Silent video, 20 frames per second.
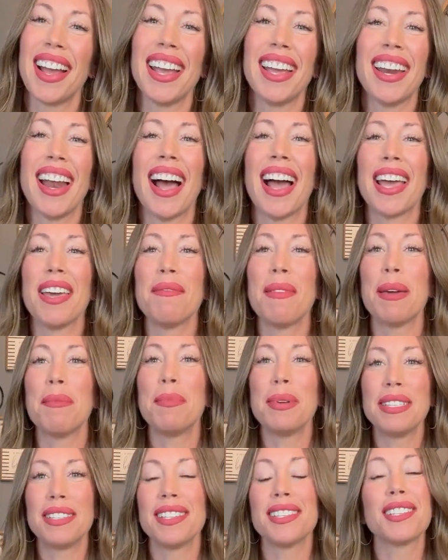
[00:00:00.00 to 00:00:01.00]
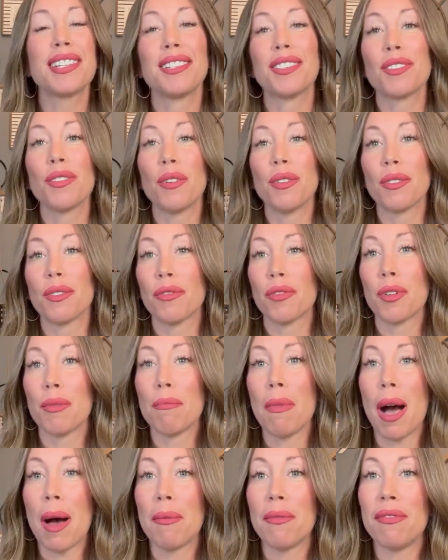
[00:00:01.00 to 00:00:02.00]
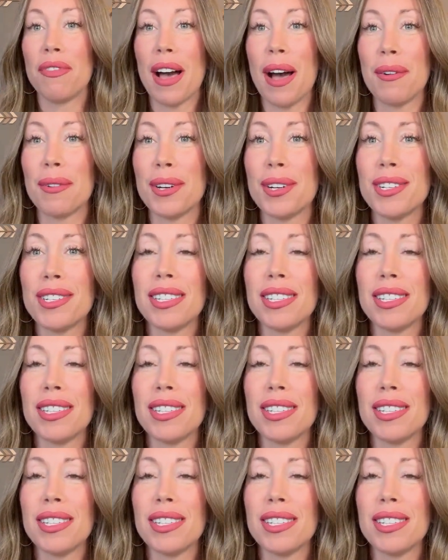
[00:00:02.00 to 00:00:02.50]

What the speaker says: and I am a business consultant for mom founders.